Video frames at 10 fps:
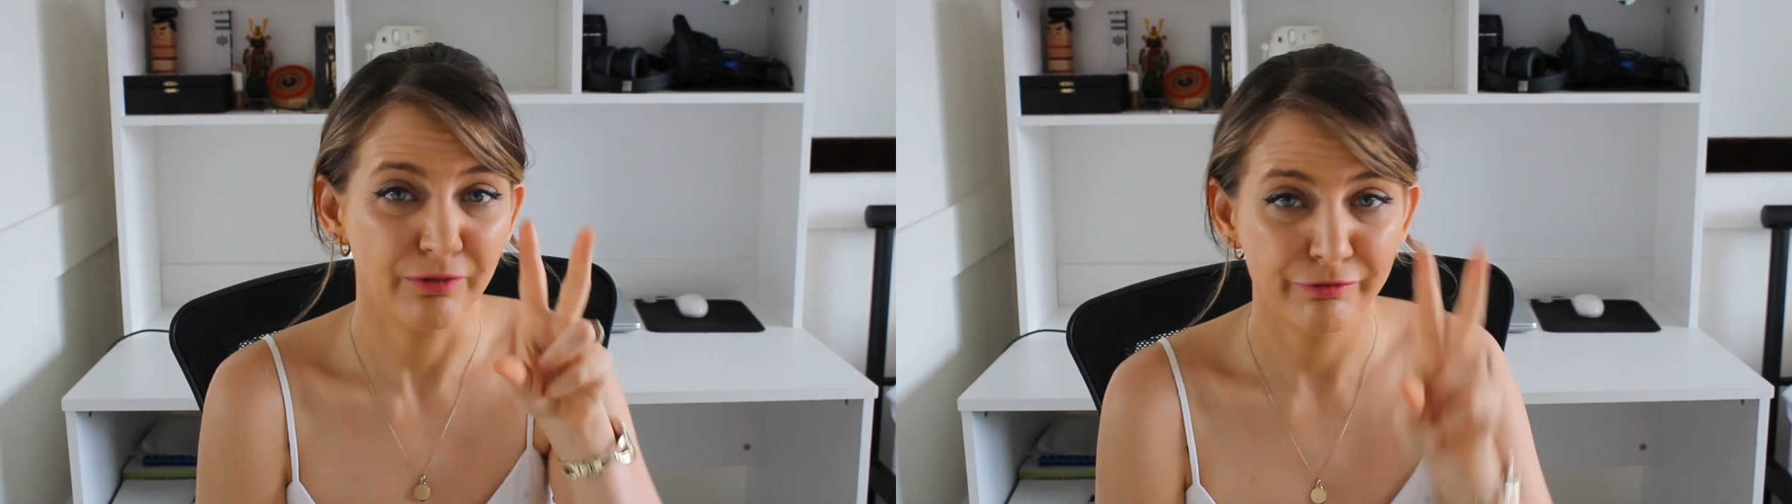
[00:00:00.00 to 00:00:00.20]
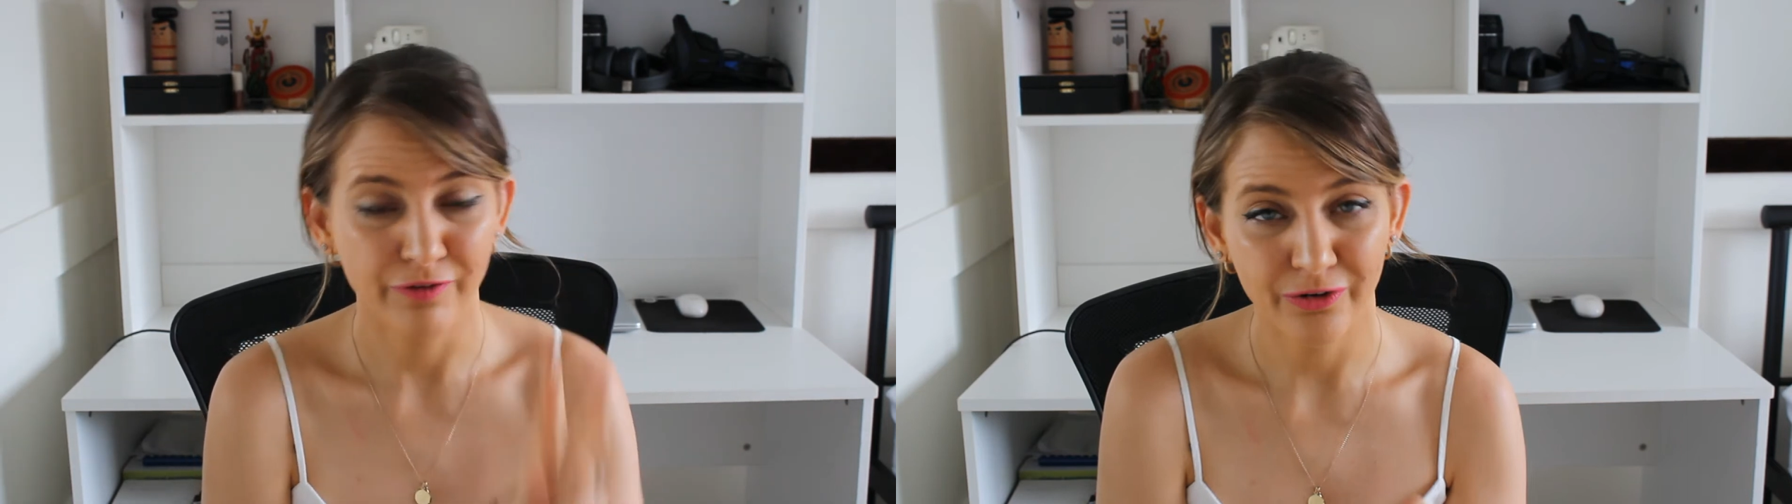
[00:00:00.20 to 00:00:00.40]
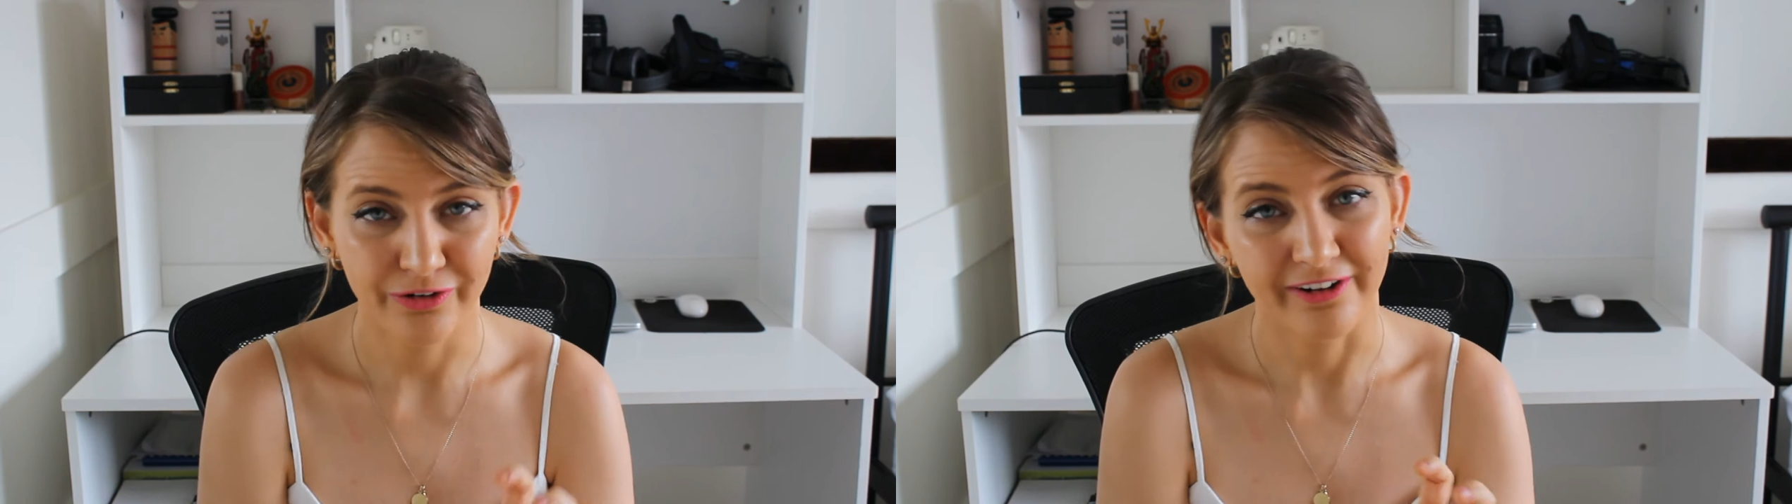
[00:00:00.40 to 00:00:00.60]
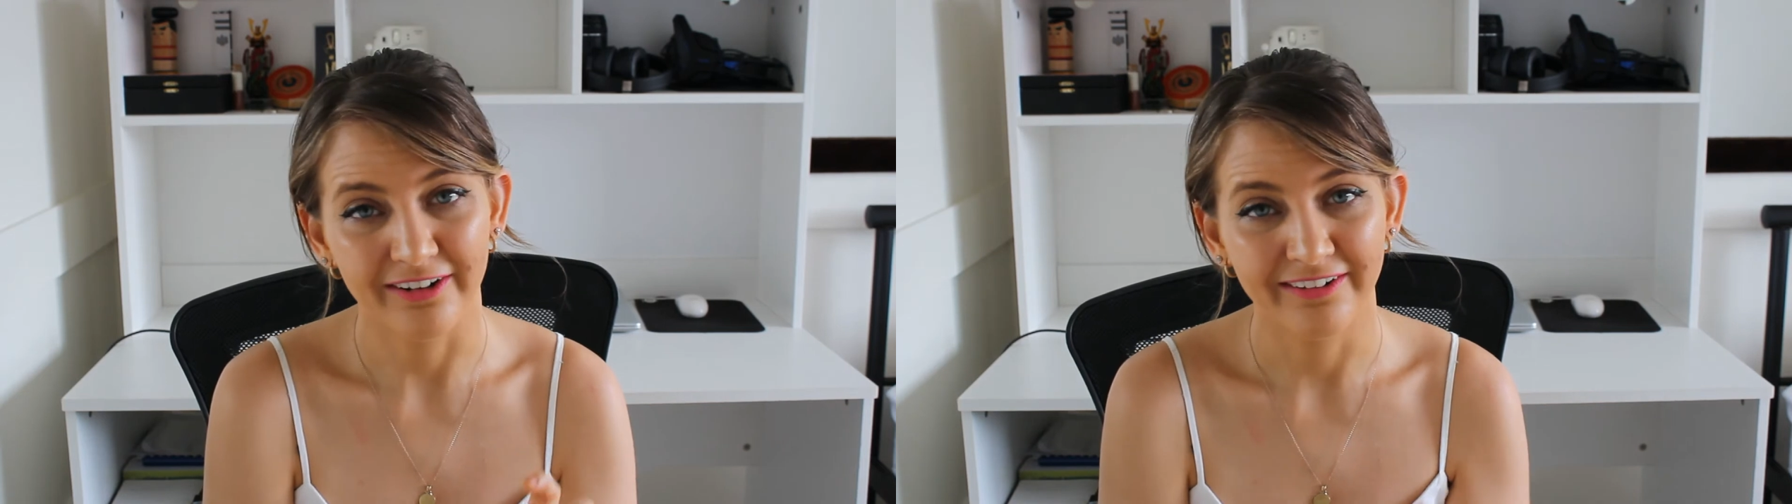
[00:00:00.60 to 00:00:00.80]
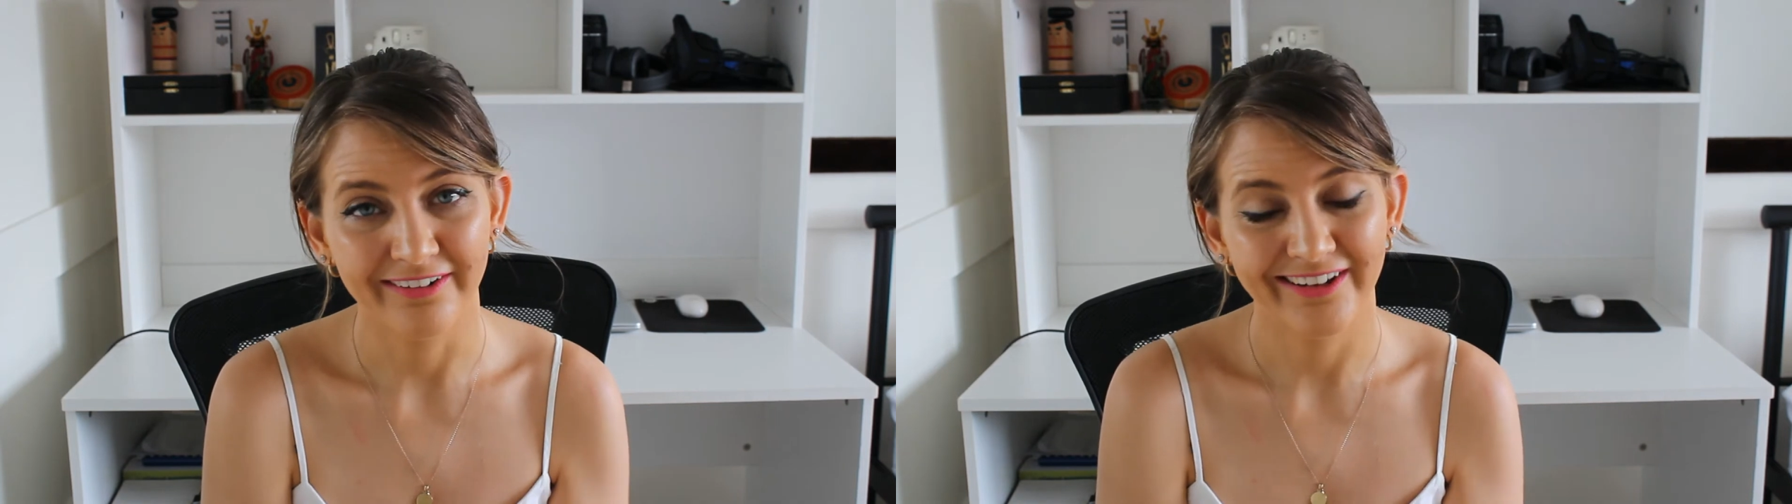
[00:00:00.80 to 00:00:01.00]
foreign